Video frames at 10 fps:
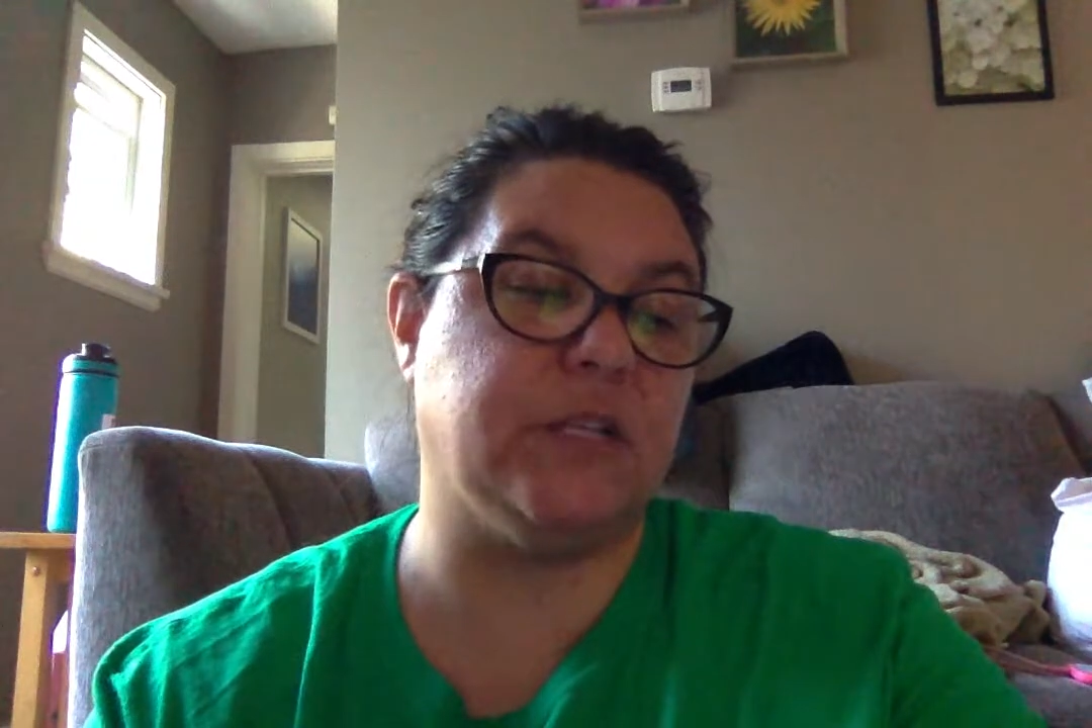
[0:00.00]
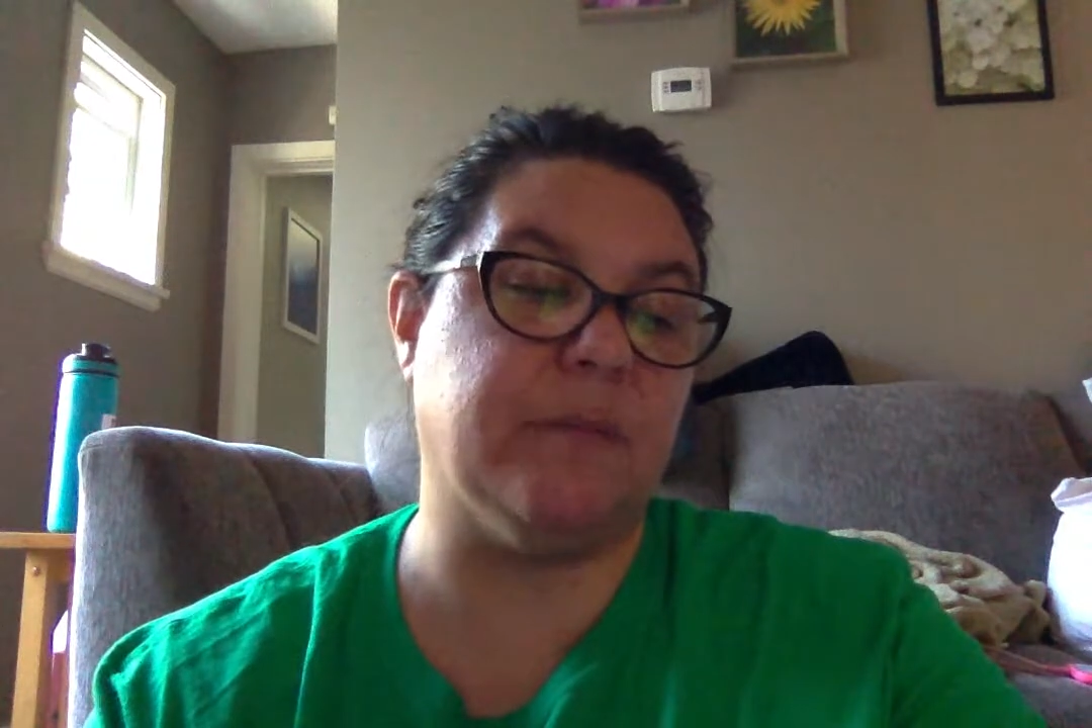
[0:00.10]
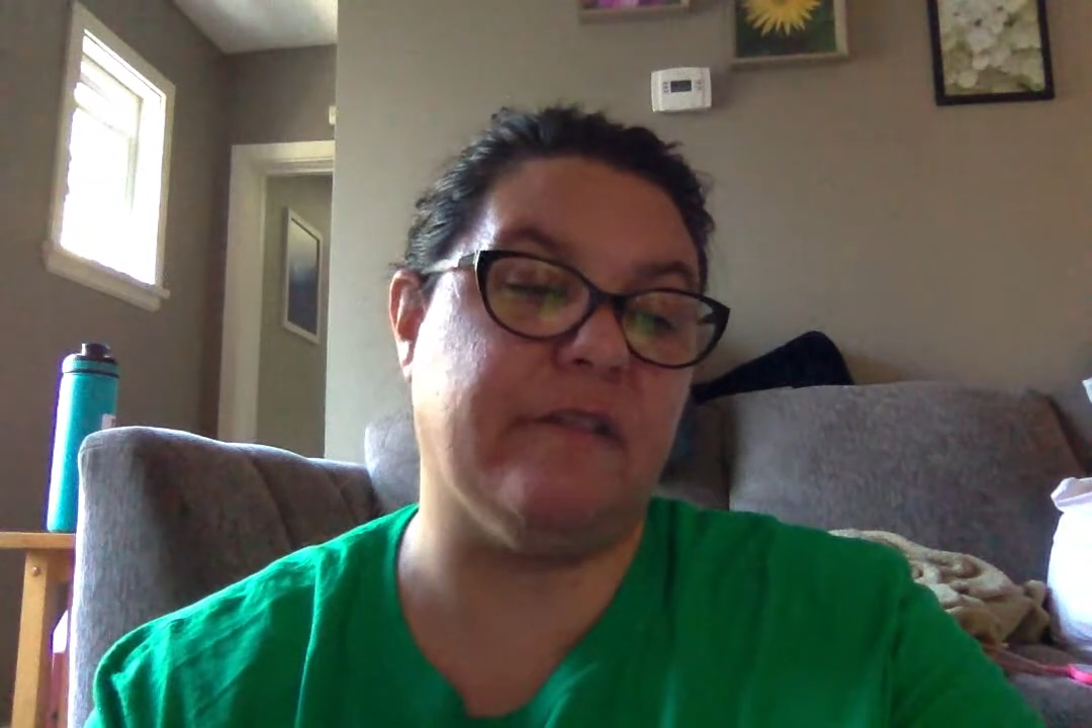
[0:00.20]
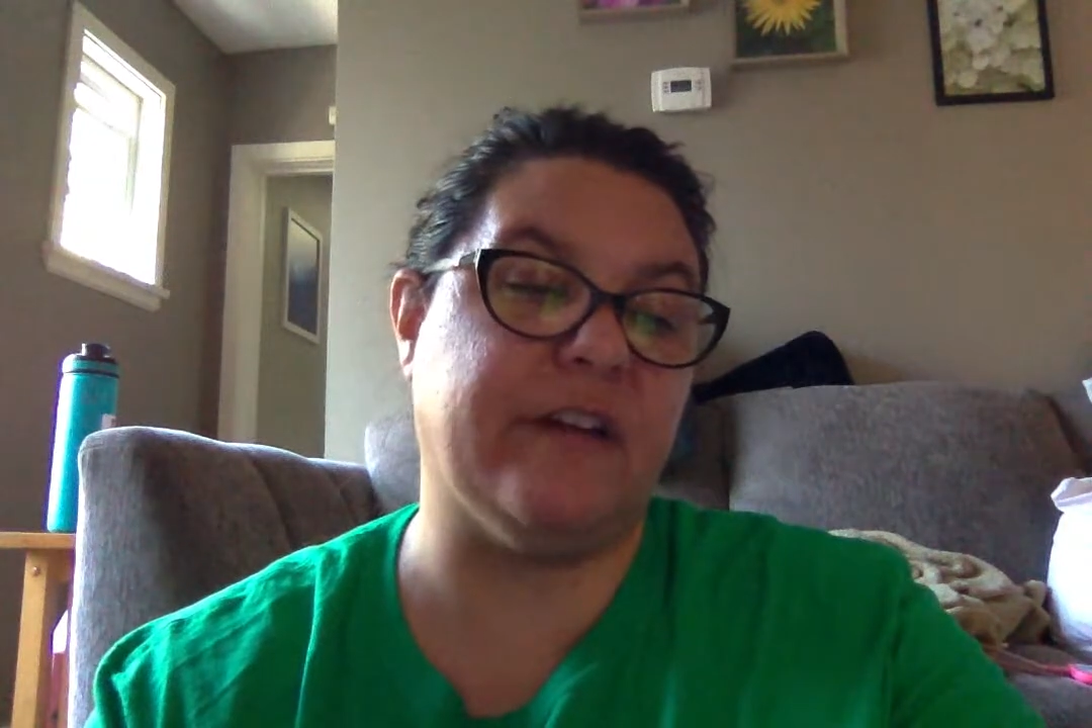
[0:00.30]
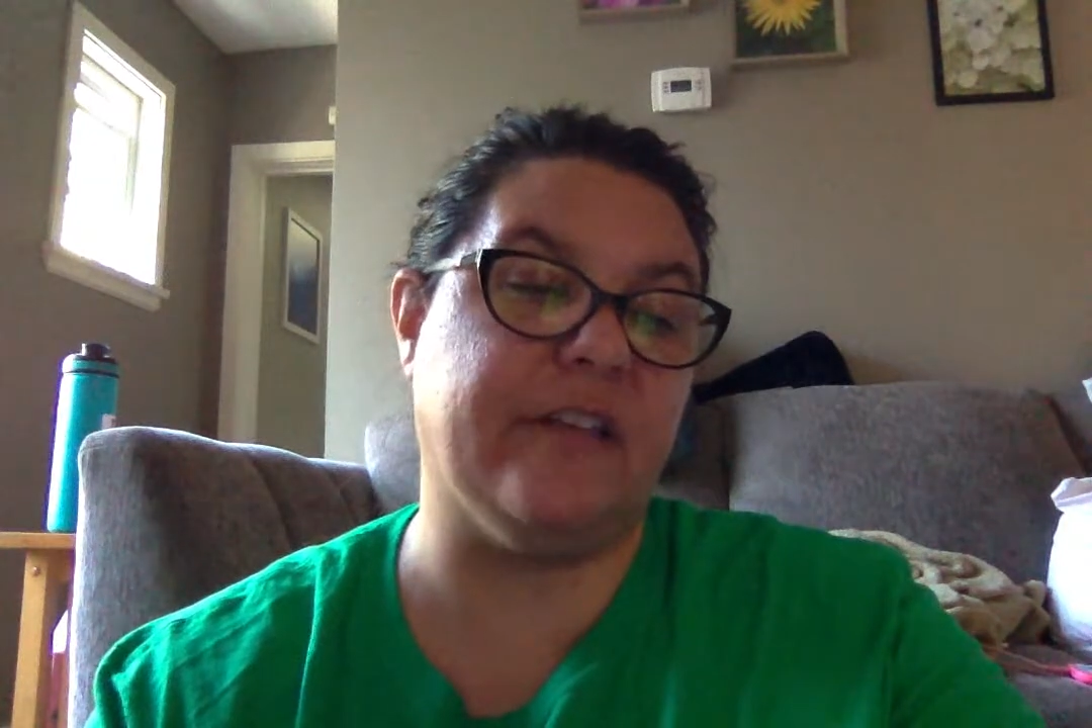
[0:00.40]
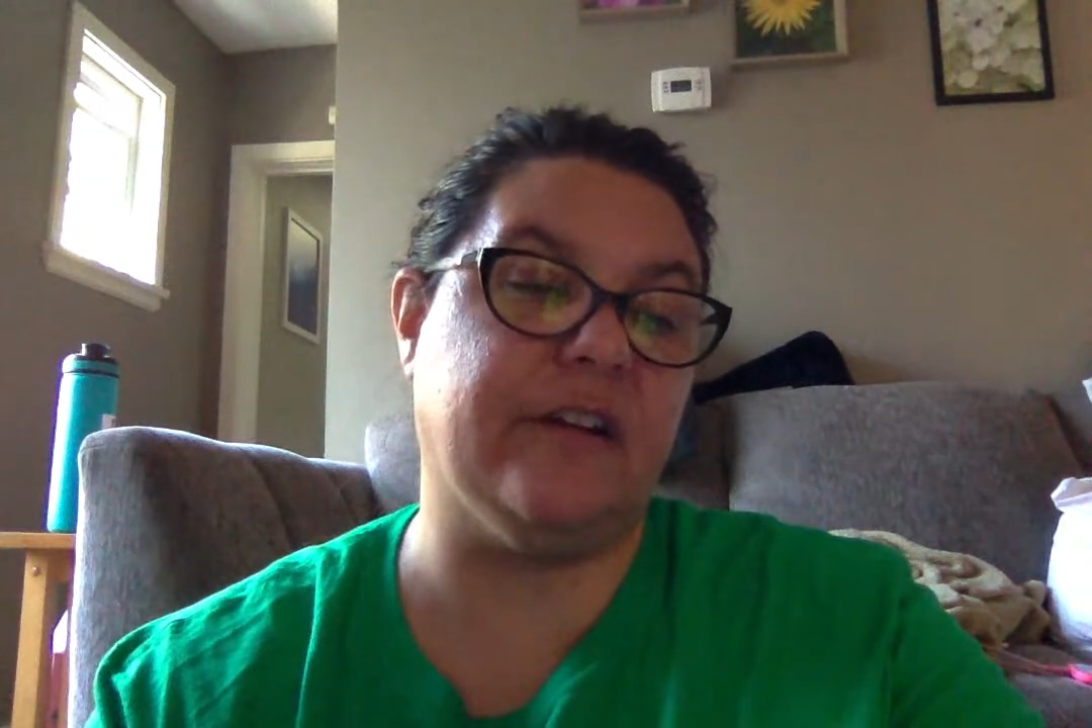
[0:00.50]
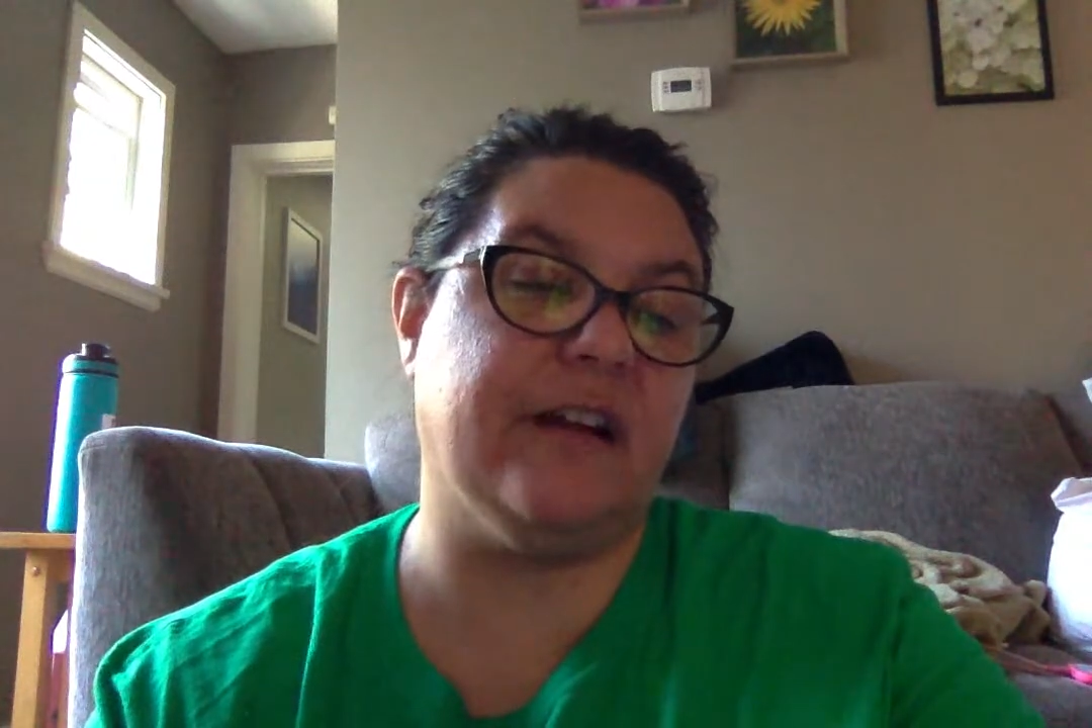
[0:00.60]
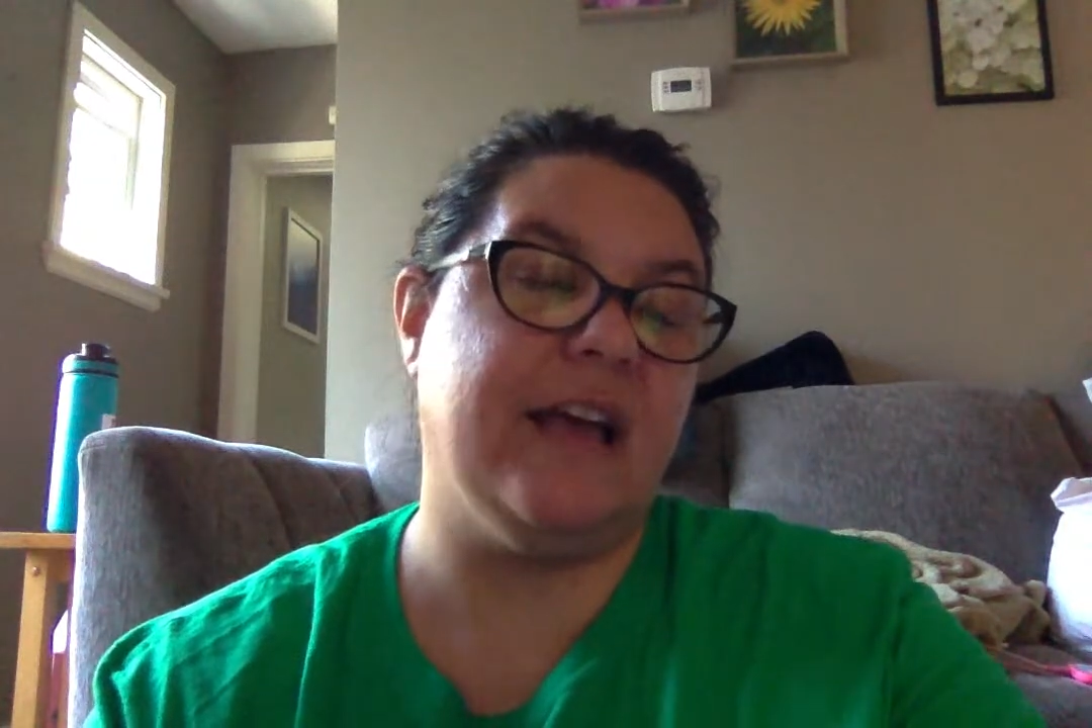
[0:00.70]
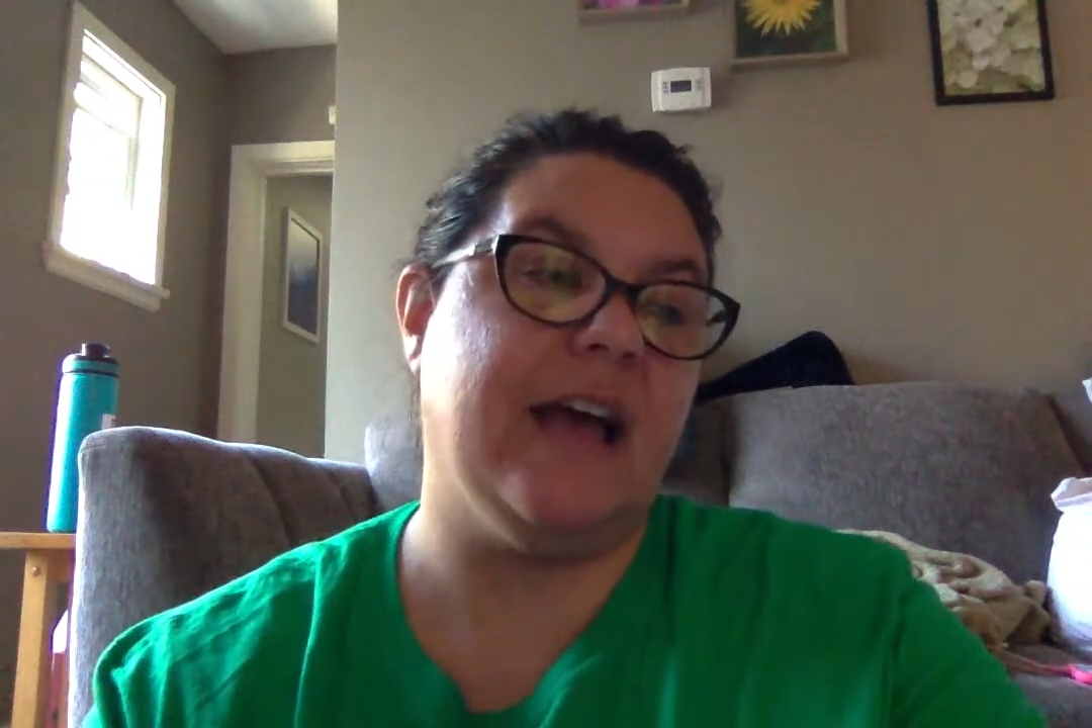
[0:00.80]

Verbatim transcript: to my father.